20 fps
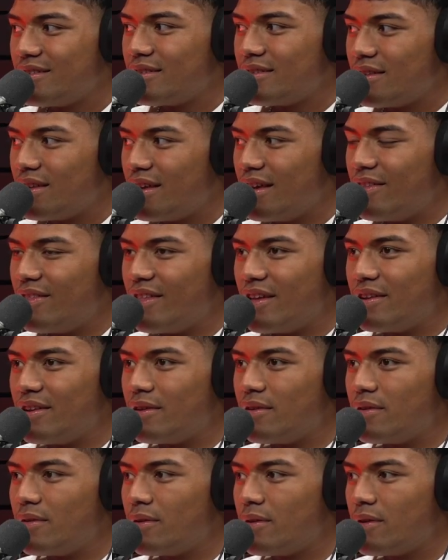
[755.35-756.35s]
Yeah, and
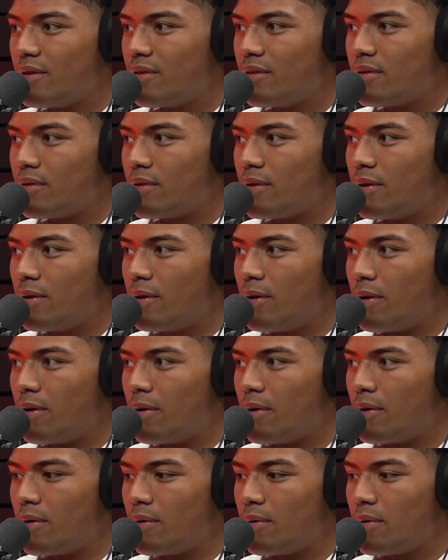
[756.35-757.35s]
then we
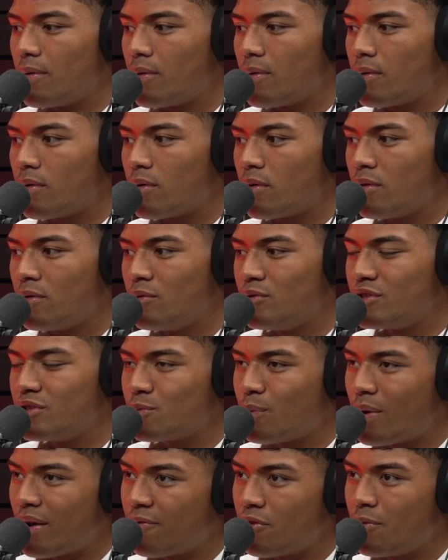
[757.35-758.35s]
were just
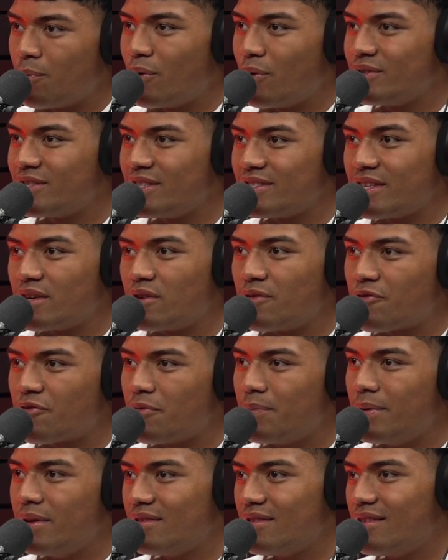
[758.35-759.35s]
waiting for the boys to settle for a
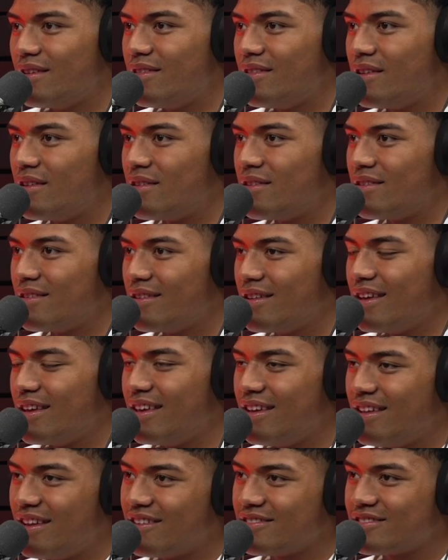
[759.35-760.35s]
bit, and then
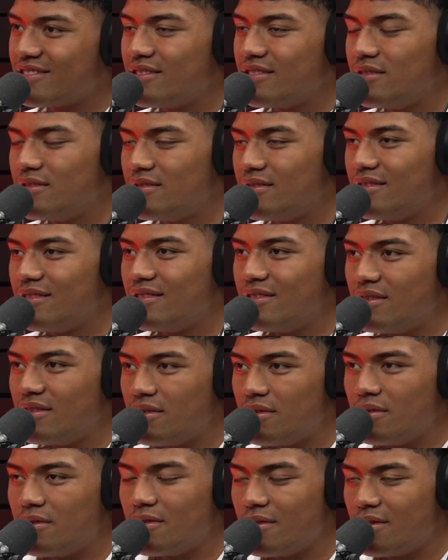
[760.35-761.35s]
he announced,
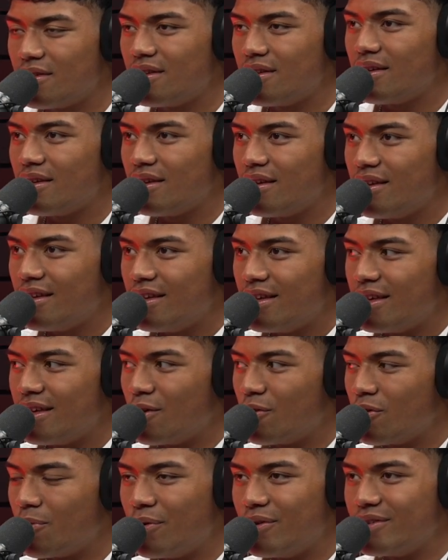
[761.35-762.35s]
and
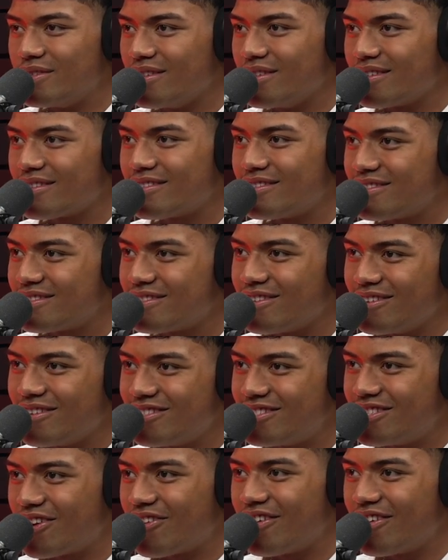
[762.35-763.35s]
all the boys started
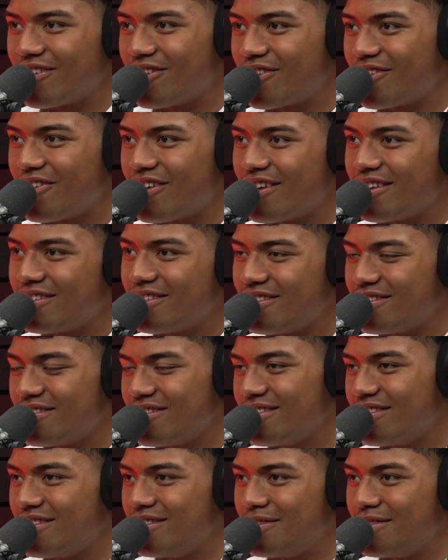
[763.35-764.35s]
cheering, got around it,
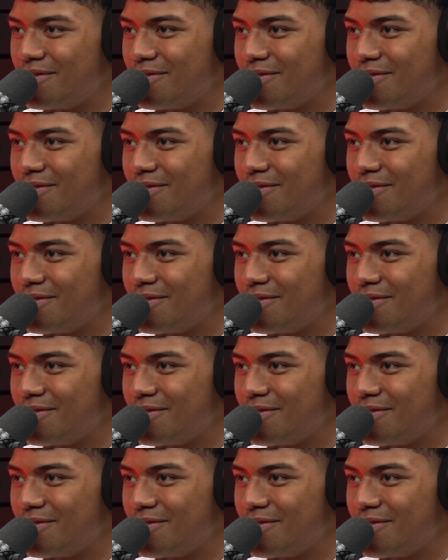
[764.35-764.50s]
and